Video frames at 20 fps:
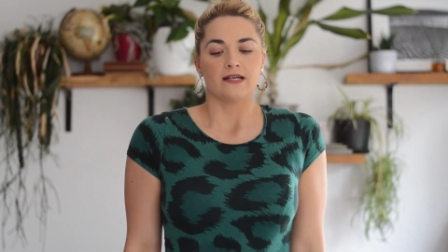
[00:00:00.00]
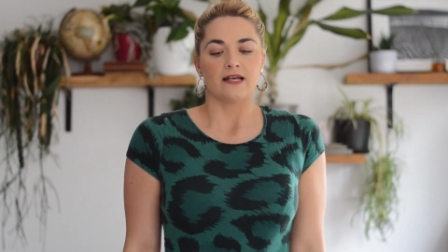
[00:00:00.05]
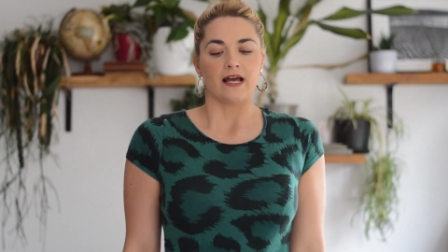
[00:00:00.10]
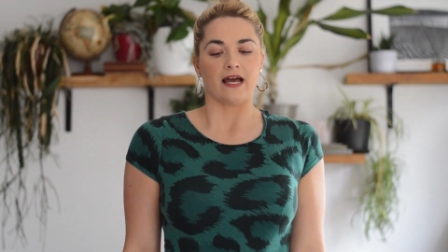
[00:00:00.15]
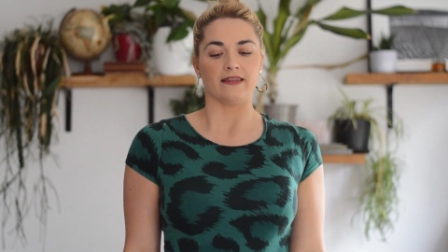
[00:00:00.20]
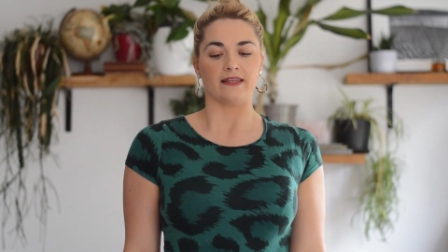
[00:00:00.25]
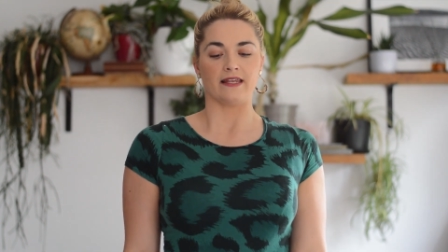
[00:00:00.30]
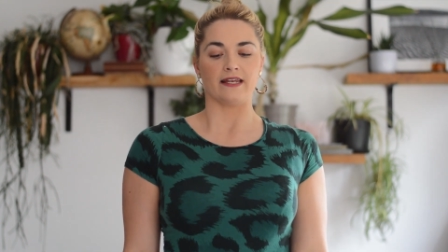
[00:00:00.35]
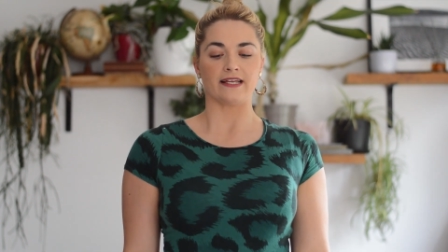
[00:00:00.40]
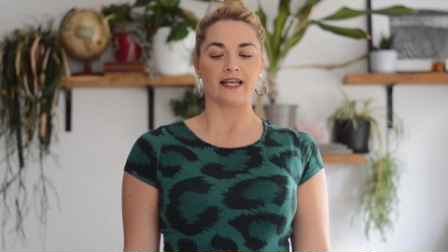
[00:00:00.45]

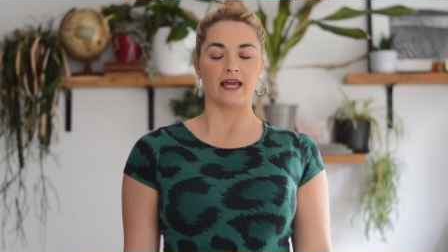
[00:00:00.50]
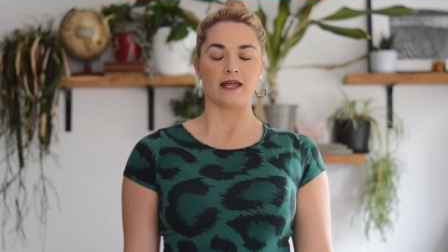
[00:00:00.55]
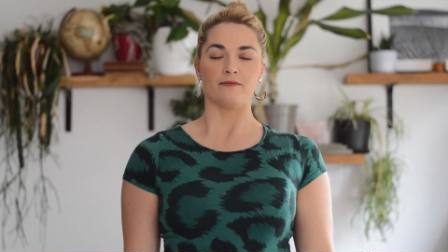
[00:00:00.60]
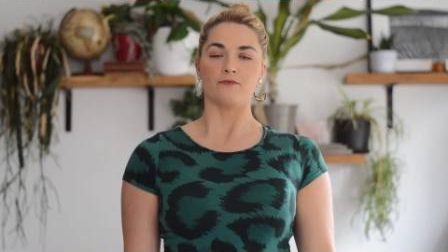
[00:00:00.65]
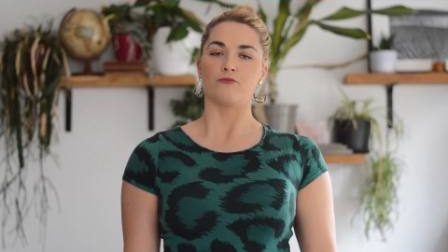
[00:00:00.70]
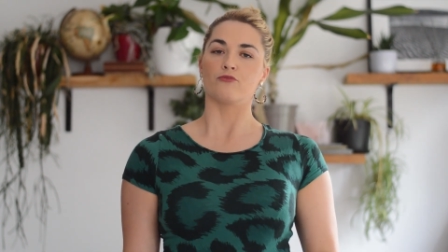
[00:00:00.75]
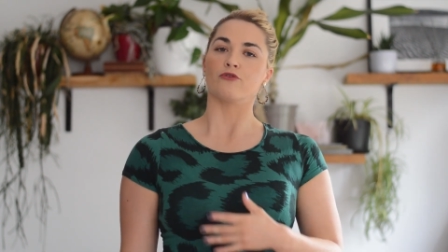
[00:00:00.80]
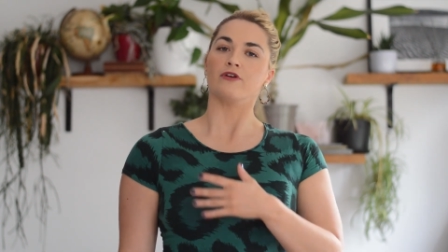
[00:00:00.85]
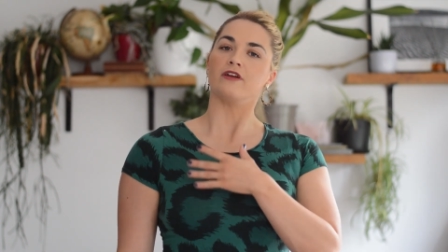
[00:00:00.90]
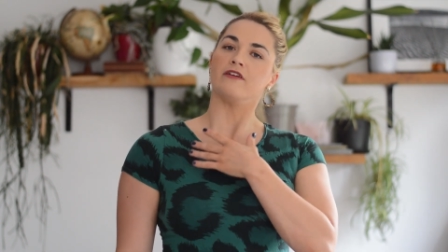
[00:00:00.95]
And then
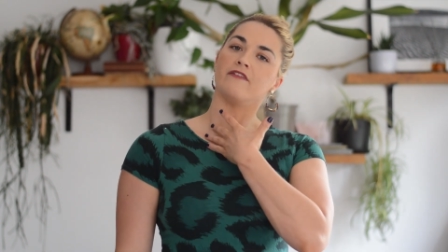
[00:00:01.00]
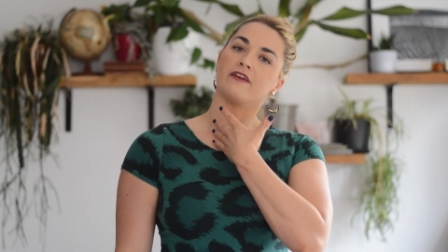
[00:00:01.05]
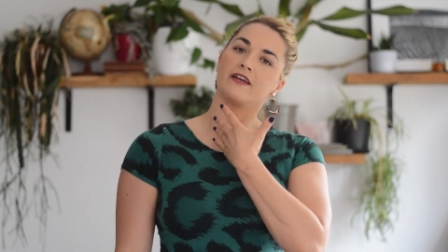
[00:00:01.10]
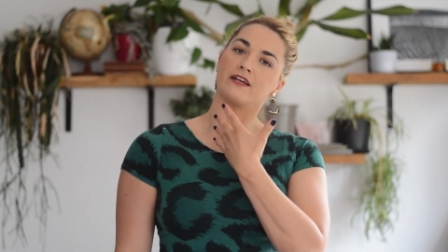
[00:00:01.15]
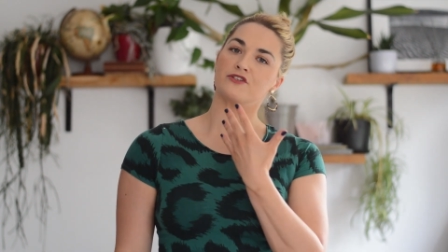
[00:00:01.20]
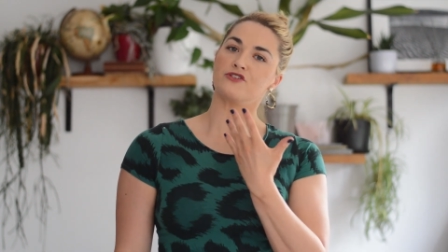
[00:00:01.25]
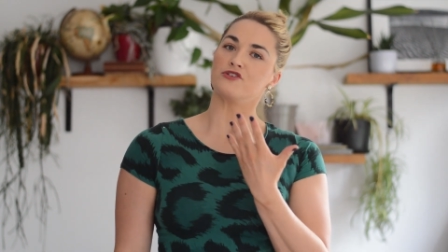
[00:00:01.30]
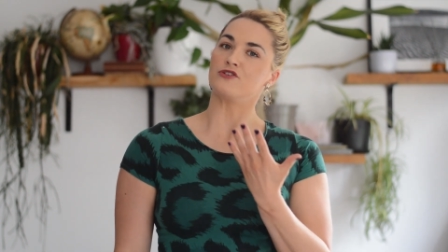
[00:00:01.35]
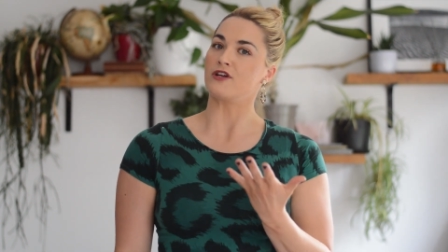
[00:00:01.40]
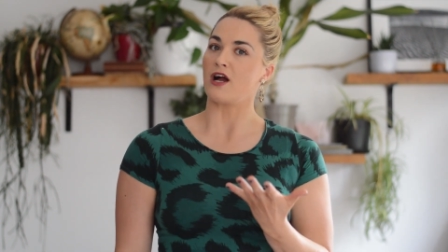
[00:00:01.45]
again, breathing
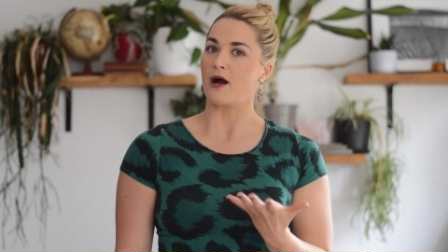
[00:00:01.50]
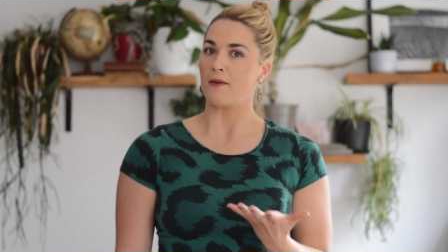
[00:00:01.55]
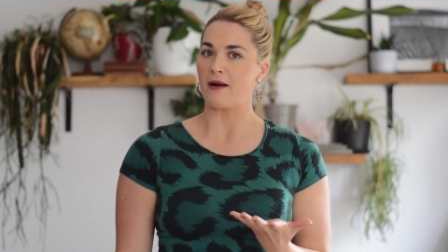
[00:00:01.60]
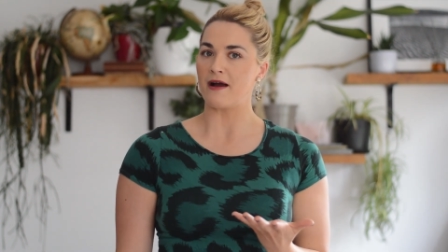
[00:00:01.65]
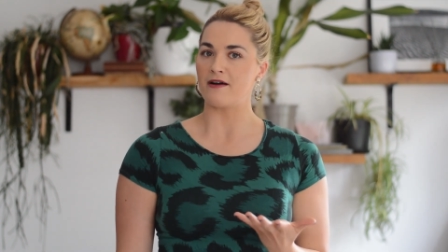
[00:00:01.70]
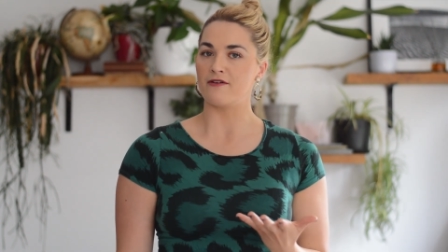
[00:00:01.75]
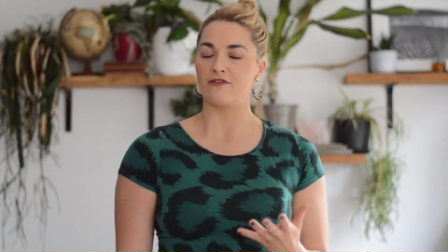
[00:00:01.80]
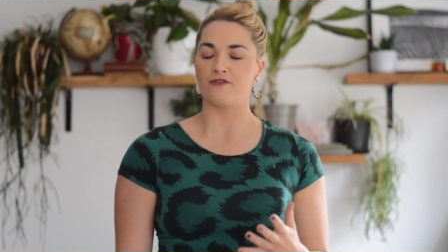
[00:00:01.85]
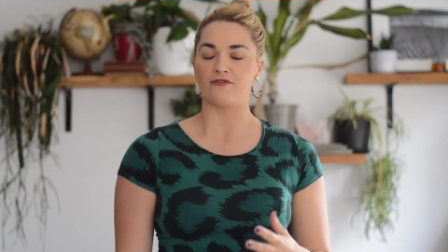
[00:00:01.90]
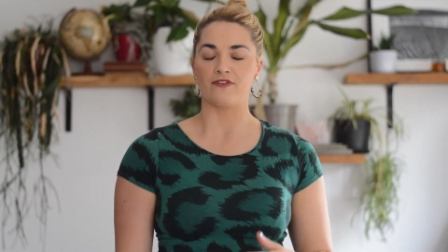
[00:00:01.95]
as you come
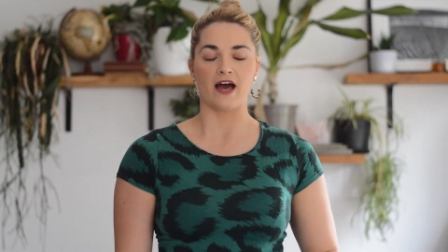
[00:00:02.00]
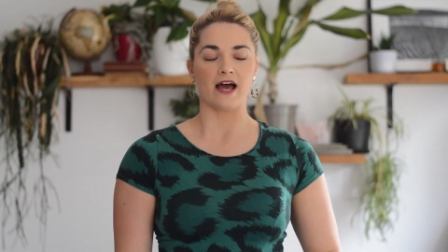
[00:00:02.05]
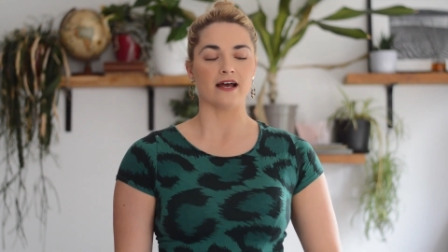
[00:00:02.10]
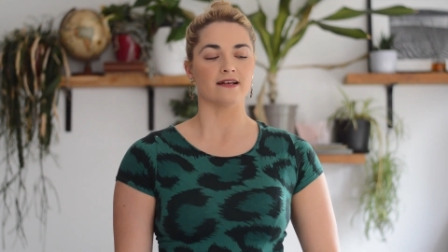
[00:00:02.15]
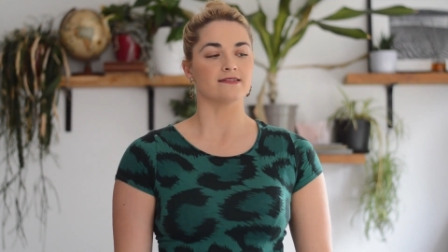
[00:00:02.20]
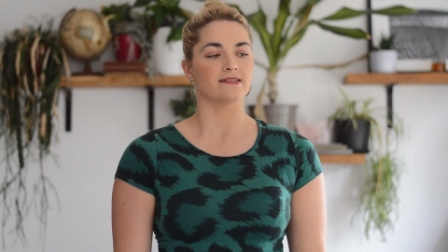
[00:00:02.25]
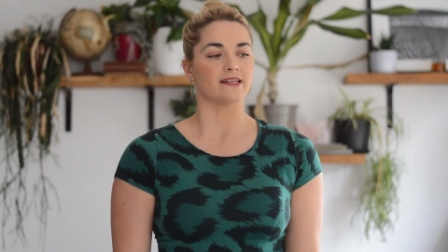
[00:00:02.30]
out of that.